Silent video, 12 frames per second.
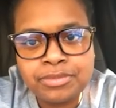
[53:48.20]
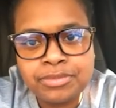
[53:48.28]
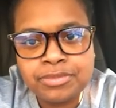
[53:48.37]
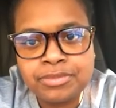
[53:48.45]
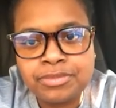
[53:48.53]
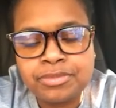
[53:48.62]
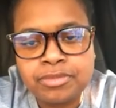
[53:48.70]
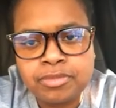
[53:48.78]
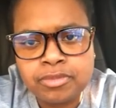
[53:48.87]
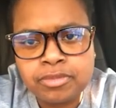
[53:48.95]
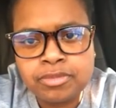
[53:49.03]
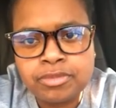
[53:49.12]

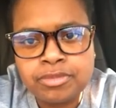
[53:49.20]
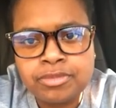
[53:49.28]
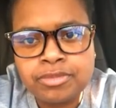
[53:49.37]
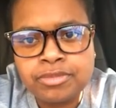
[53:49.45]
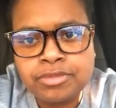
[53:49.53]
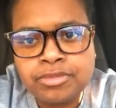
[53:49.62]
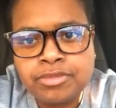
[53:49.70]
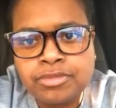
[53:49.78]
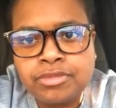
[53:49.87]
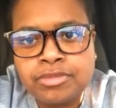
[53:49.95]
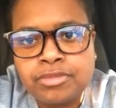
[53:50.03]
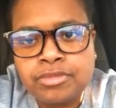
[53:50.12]

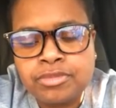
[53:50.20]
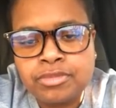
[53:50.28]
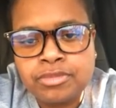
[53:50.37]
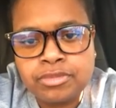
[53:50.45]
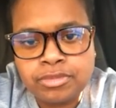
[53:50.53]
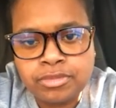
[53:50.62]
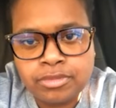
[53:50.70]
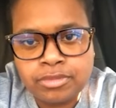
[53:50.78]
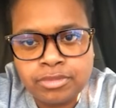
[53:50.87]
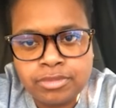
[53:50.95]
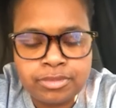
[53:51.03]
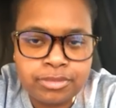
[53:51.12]

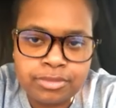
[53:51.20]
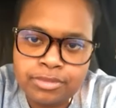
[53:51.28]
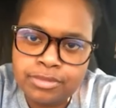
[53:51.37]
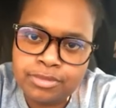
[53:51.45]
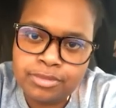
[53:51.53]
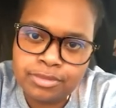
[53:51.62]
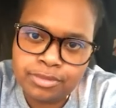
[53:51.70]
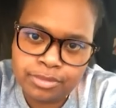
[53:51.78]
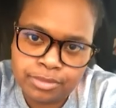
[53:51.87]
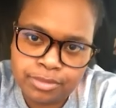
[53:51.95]
[no speech]